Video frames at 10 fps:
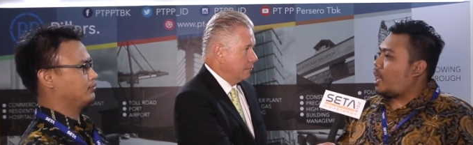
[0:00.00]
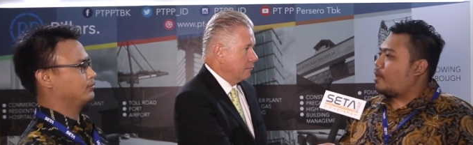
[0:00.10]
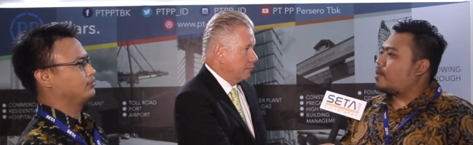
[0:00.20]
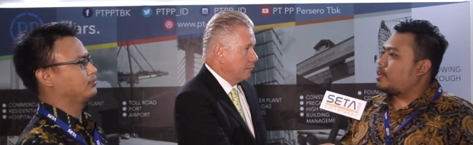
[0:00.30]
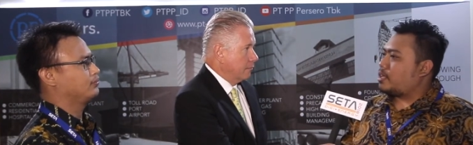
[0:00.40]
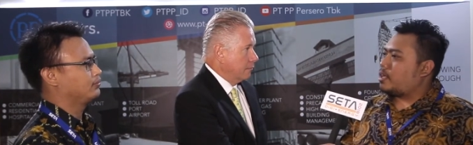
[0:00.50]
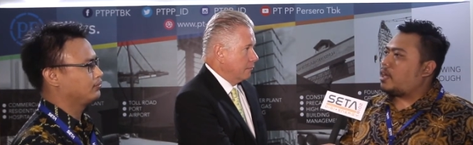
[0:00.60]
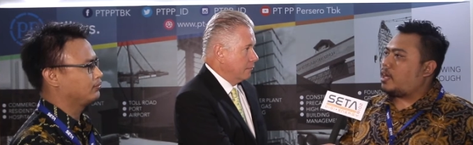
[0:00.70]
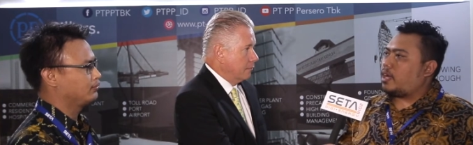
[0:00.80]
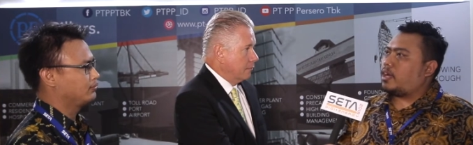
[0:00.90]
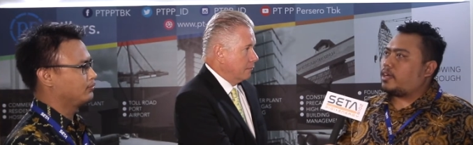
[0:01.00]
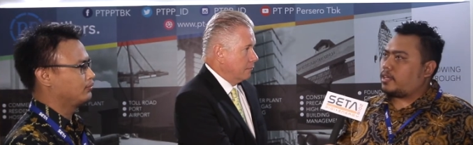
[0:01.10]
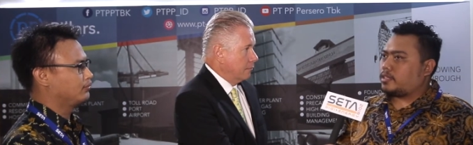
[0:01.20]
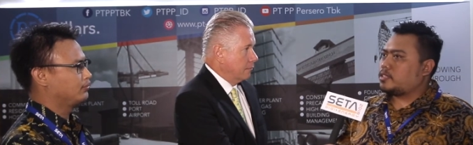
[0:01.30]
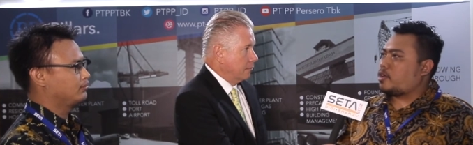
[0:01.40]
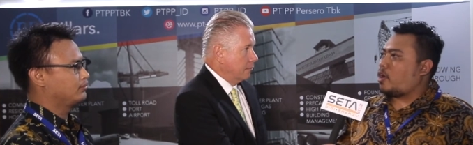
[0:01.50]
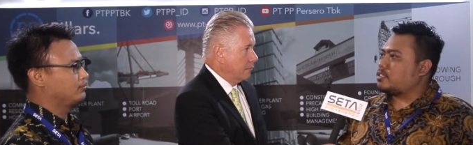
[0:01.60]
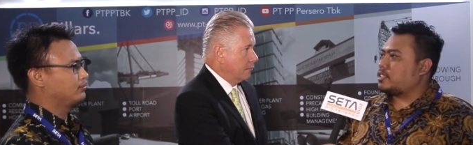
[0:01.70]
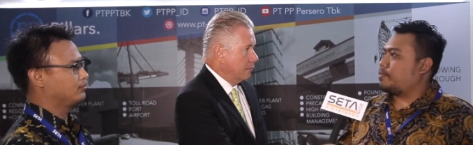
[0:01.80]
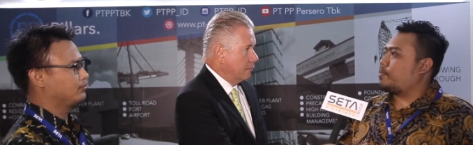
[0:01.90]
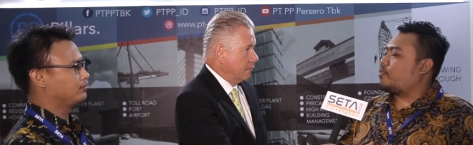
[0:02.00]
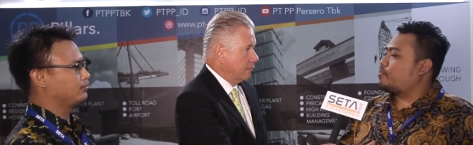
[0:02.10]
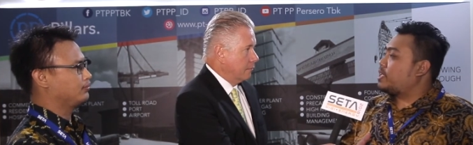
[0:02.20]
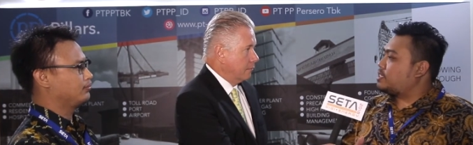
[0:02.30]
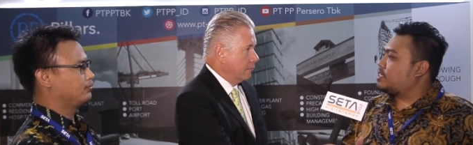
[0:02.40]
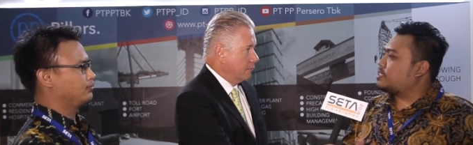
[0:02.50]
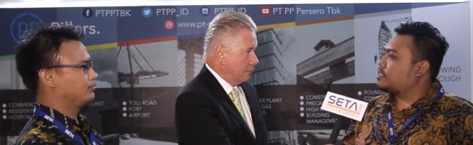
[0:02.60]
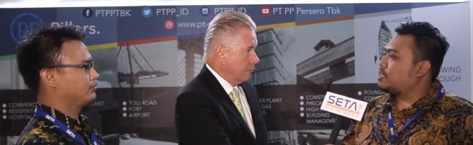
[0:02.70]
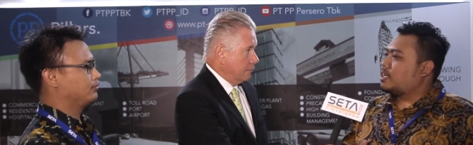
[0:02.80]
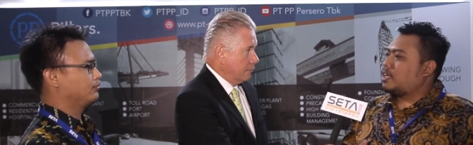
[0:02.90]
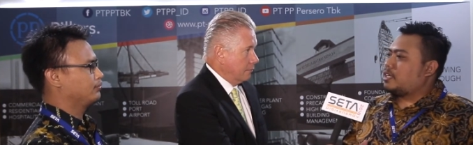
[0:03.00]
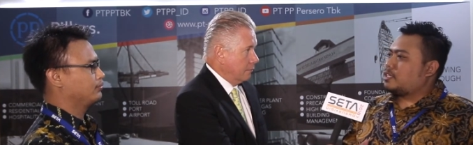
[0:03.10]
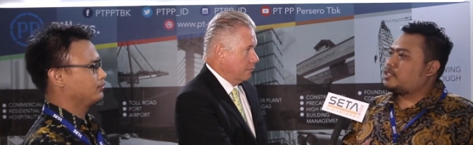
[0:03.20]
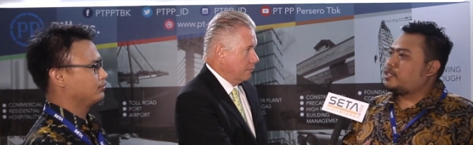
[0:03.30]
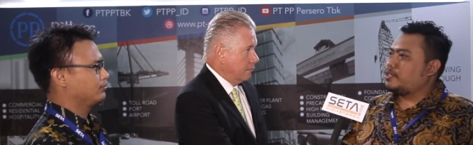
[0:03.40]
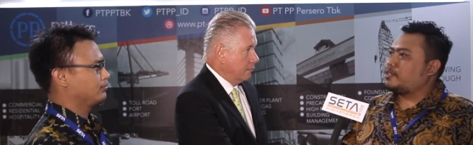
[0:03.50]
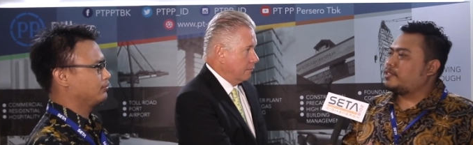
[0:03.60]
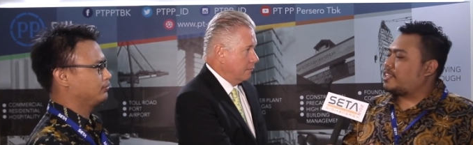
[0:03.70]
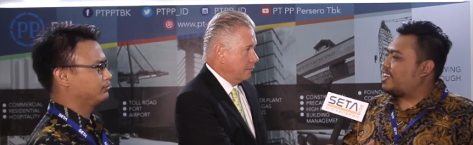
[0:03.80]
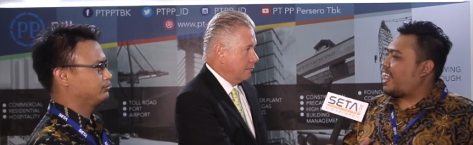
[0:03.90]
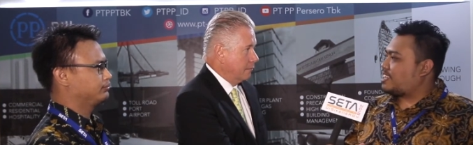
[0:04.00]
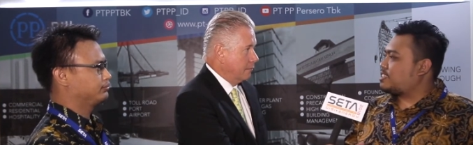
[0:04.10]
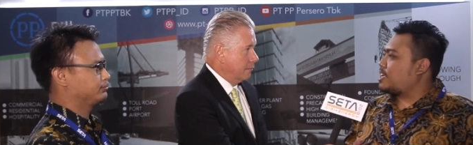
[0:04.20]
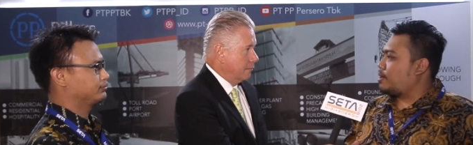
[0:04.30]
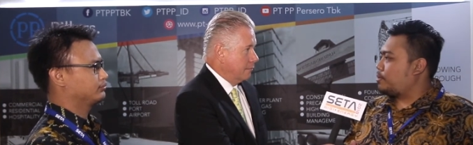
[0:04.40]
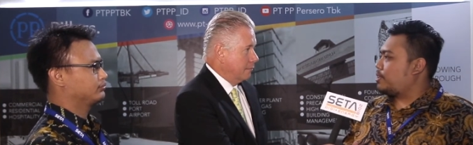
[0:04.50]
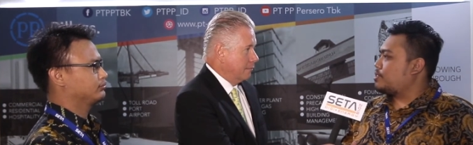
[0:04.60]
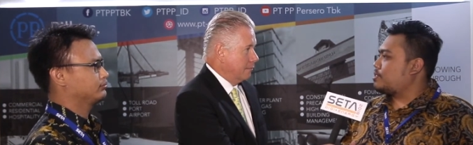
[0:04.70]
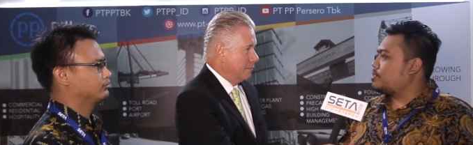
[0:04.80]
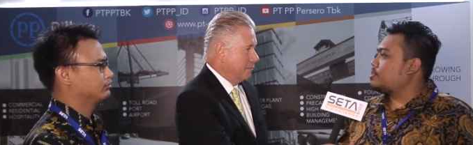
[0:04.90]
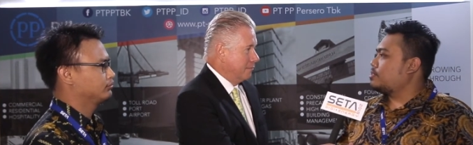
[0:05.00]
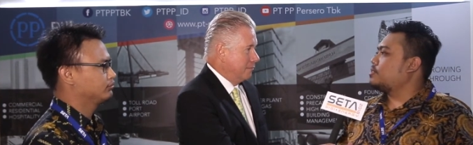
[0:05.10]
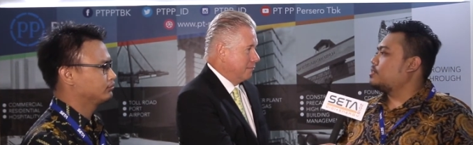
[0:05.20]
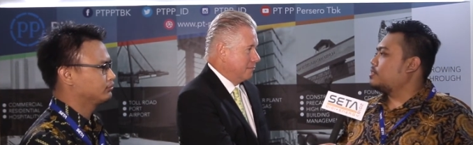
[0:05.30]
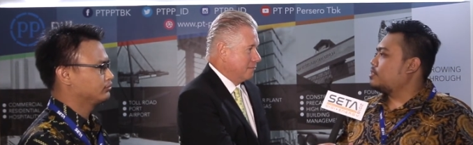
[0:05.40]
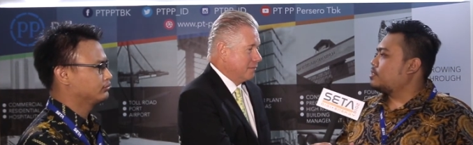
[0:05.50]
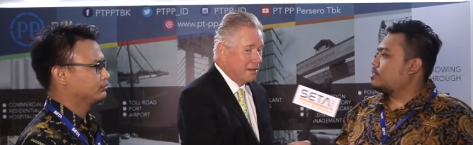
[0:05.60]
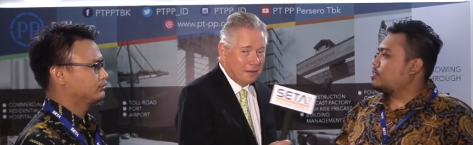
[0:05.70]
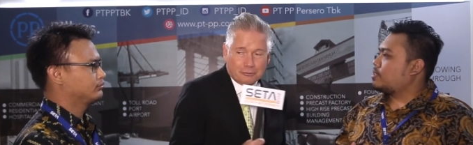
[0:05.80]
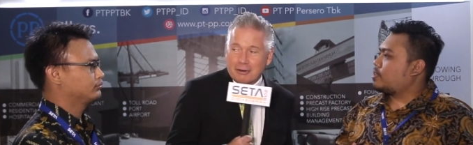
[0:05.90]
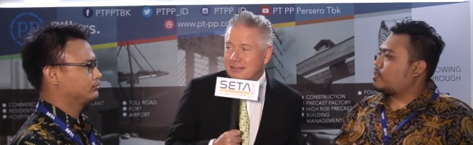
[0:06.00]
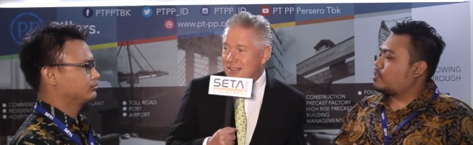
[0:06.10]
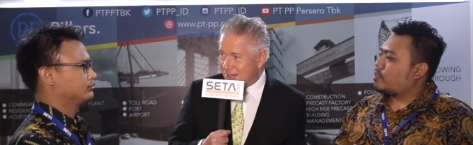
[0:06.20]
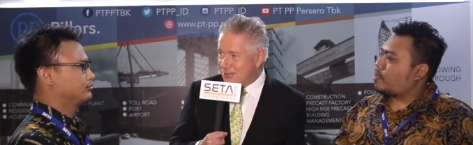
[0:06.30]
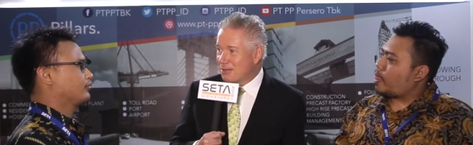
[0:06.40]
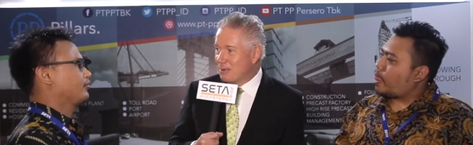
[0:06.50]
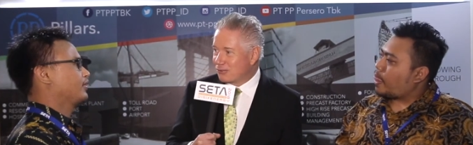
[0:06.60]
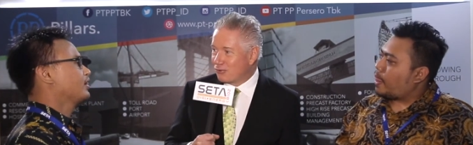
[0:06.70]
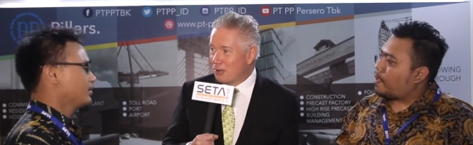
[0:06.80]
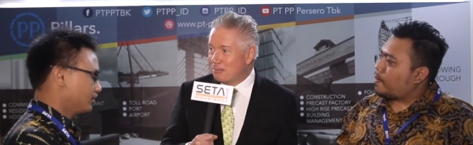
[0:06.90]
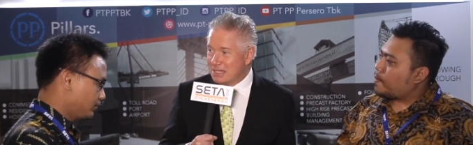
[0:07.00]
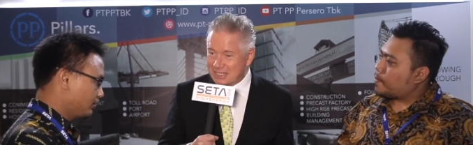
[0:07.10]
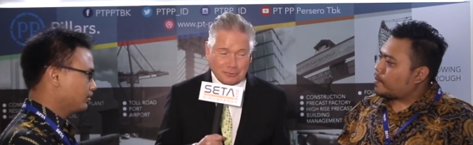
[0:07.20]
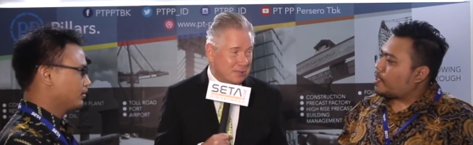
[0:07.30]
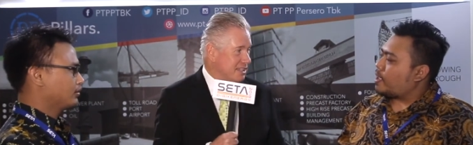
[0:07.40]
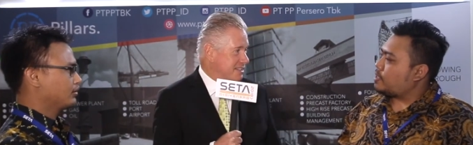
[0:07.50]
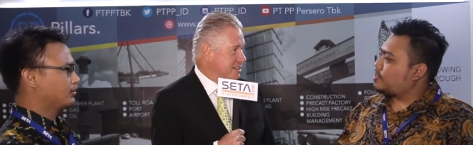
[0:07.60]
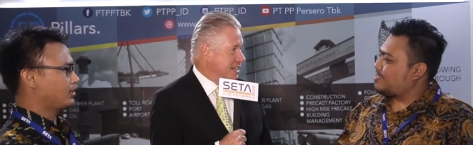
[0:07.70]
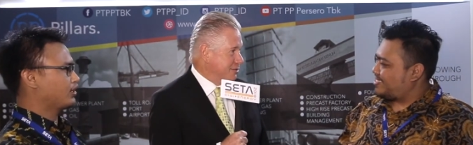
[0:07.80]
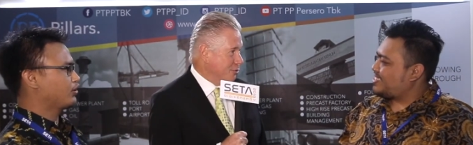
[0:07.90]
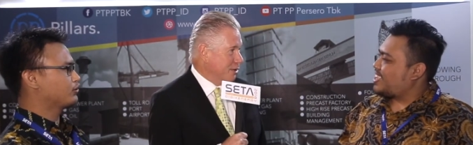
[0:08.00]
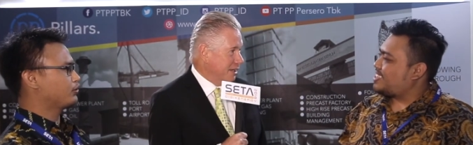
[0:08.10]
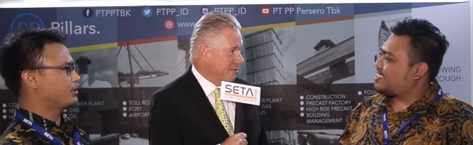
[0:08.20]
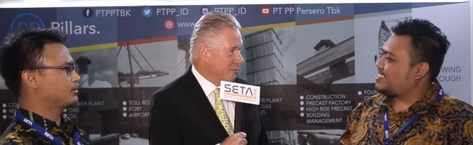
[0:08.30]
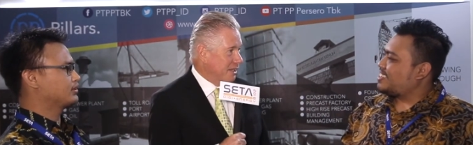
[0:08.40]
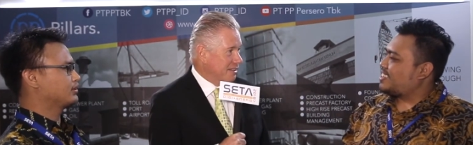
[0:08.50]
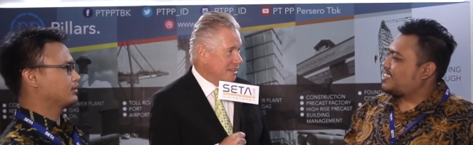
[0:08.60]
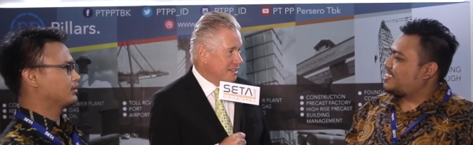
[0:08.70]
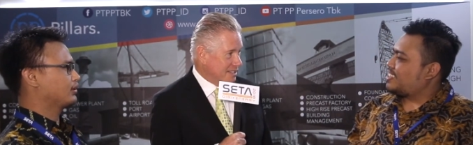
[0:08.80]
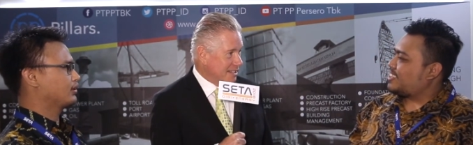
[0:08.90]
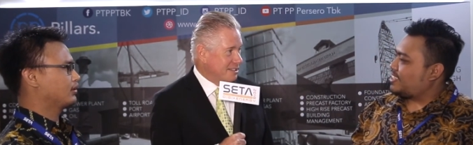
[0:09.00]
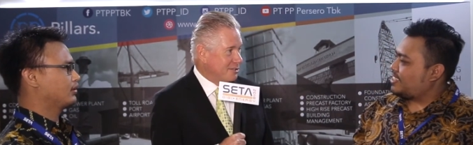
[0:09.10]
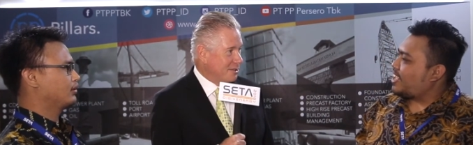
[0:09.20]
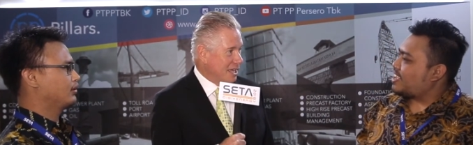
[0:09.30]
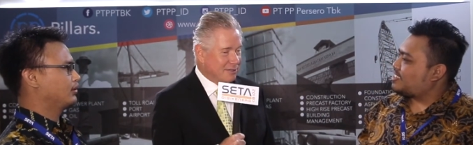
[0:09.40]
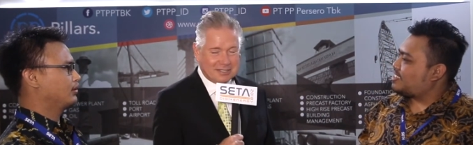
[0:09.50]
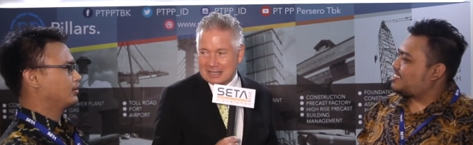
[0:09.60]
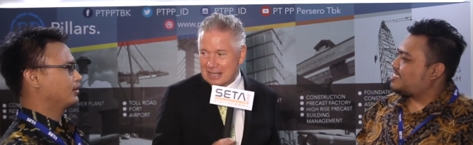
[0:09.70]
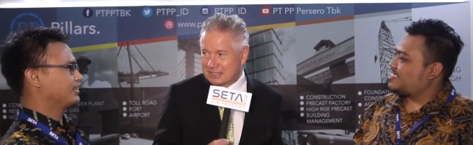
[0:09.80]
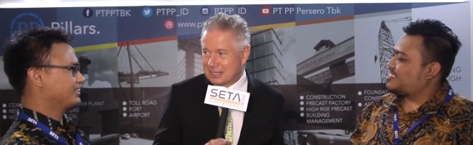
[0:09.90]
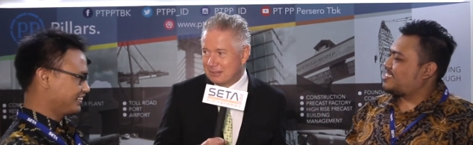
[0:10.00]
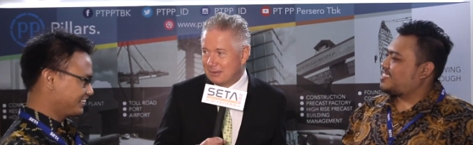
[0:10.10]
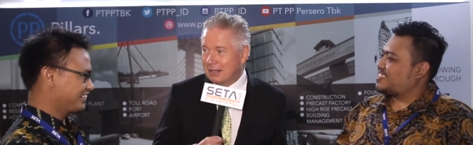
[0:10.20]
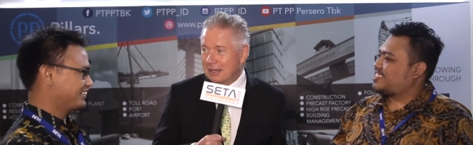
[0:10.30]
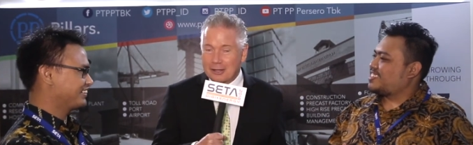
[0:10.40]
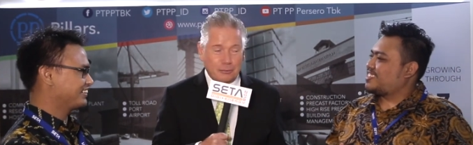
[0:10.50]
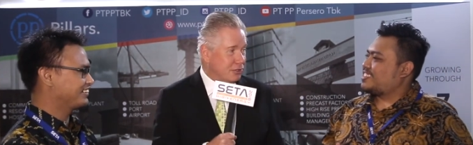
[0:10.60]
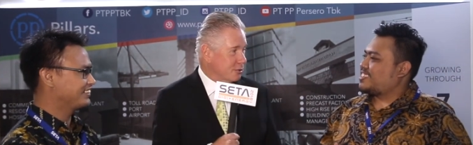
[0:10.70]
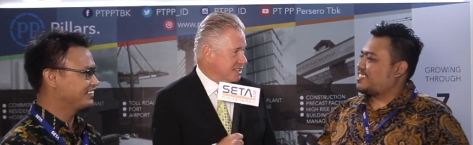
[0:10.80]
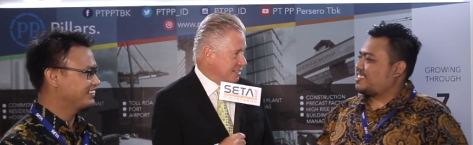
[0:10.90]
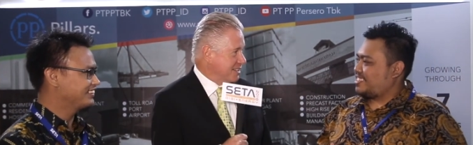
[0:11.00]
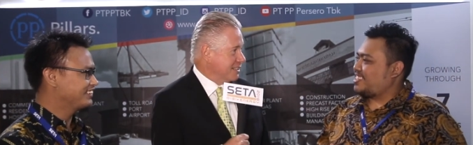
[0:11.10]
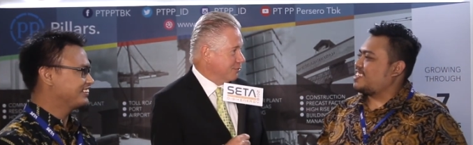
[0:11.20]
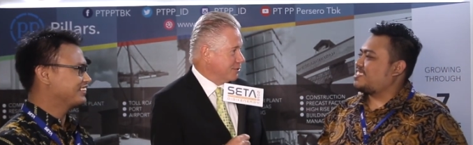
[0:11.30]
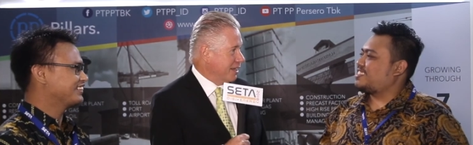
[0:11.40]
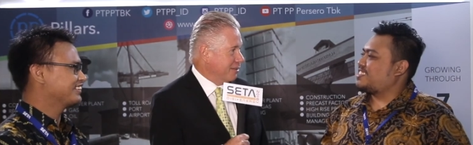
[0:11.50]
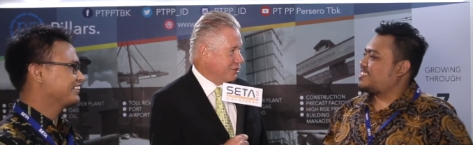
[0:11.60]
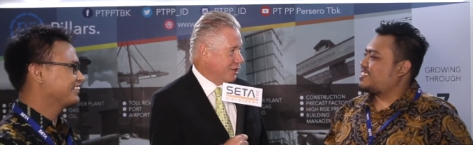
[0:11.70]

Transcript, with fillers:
Speaker 1: our uh, concept of business to the next couple of years.
Speaker 2: Great, thank you so much for meeting with yes. us today and talking yes. with uh, SETA 2018, yes. and I wish you a successful day at the